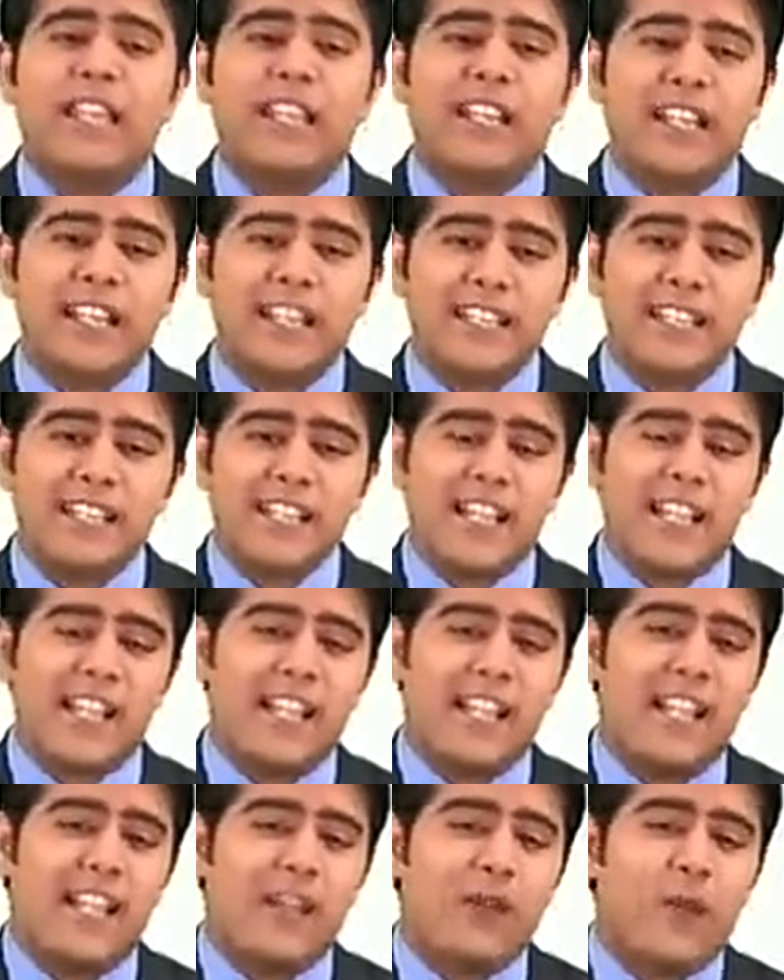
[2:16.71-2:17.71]
it is
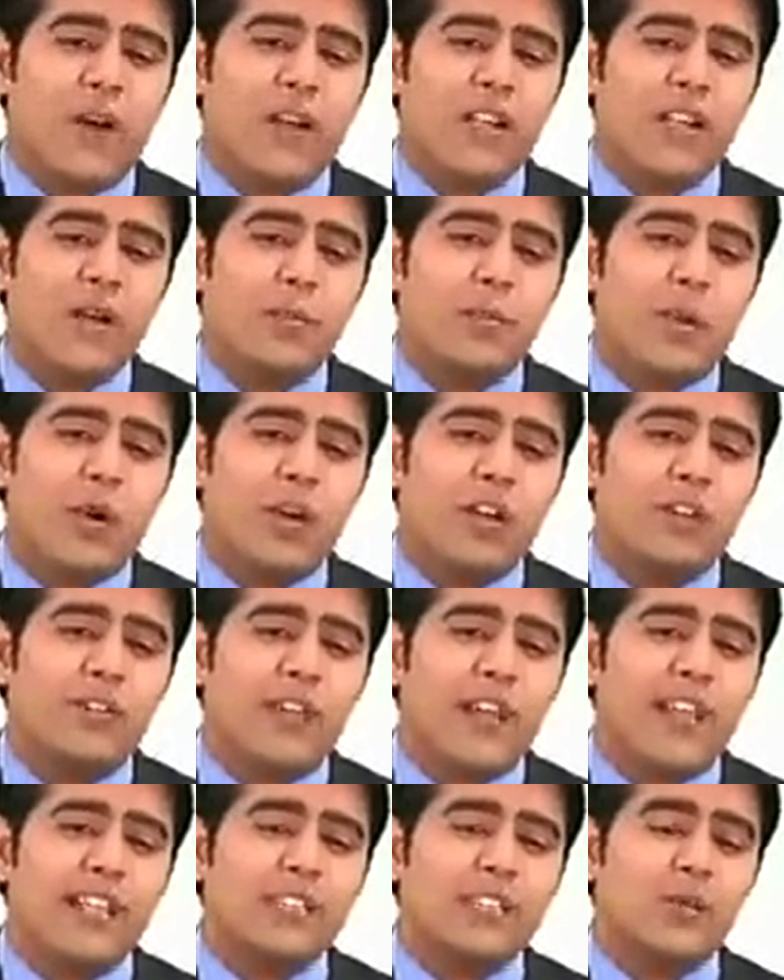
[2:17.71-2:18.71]
1
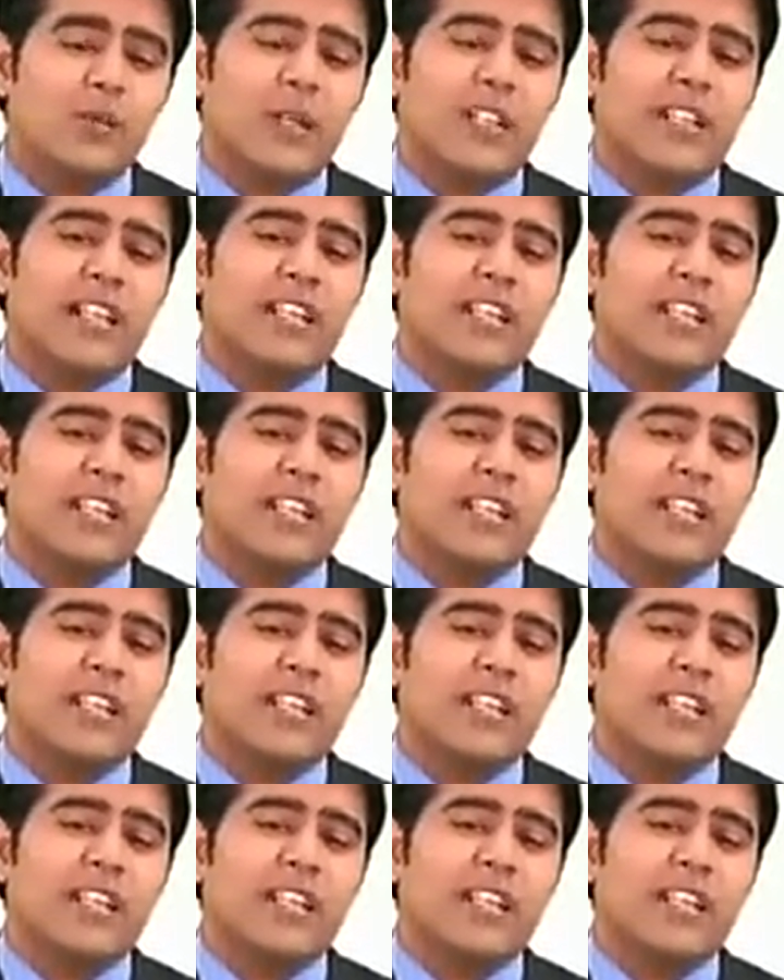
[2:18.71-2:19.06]
upon 5 square,